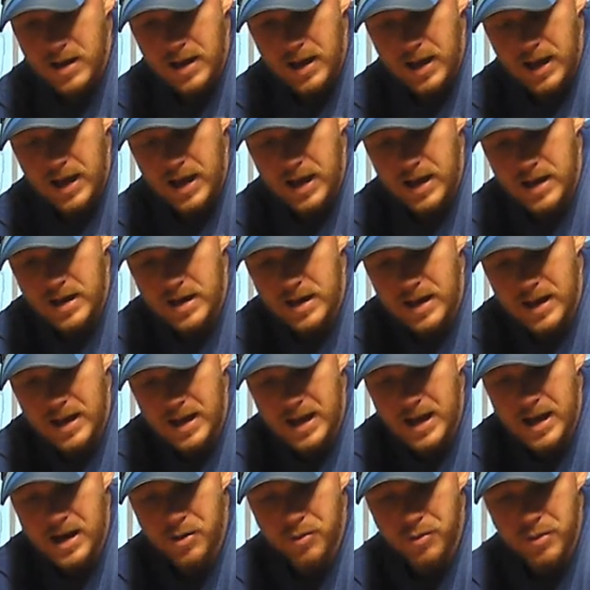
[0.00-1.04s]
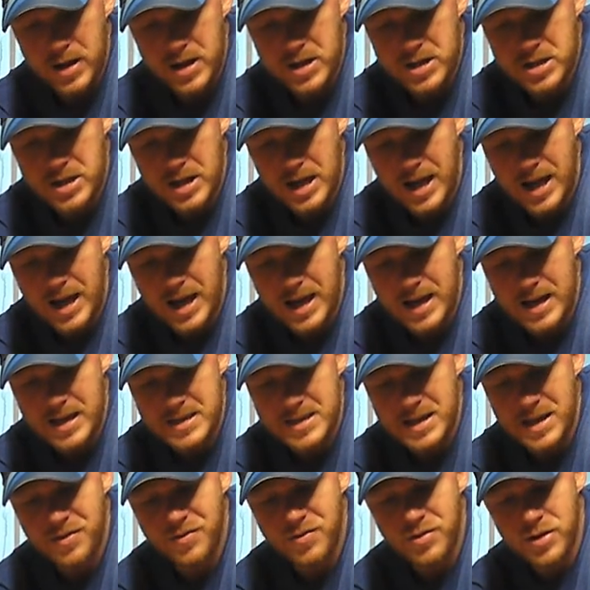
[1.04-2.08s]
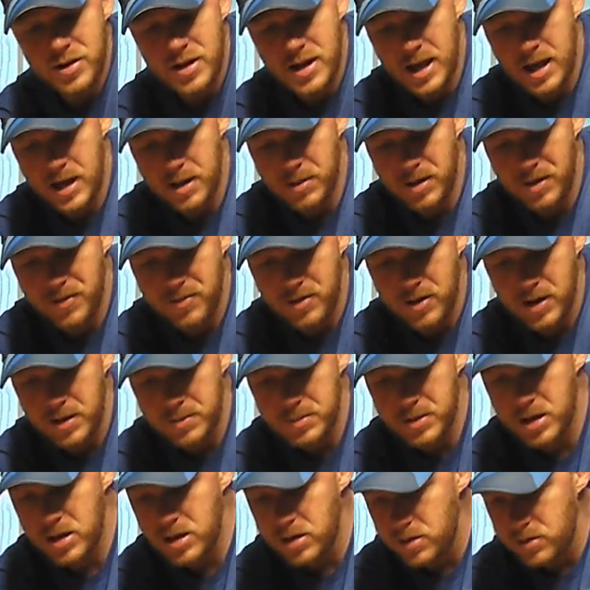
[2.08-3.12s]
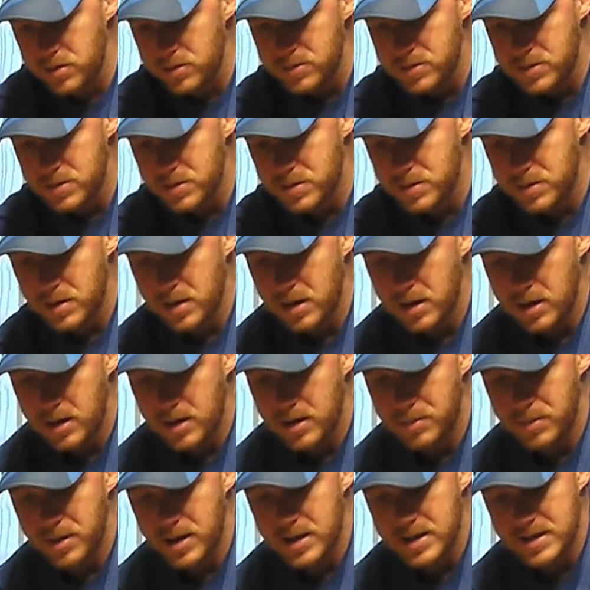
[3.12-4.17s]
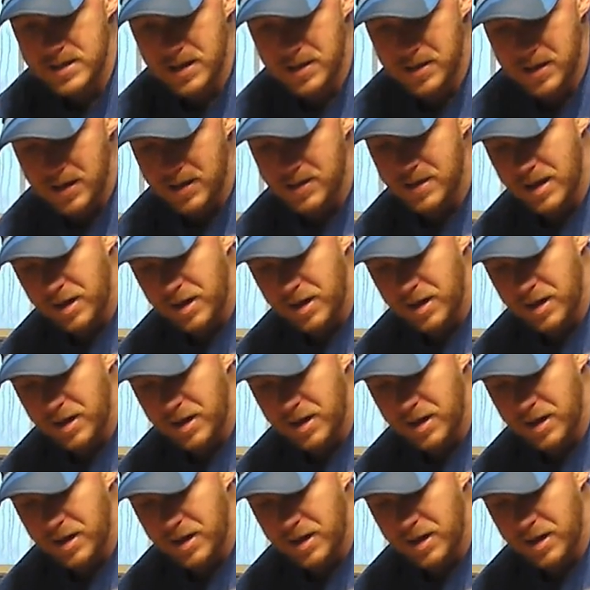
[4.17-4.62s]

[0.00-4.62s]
And I kind of wish I had a 10-foot hammock for him to use because I think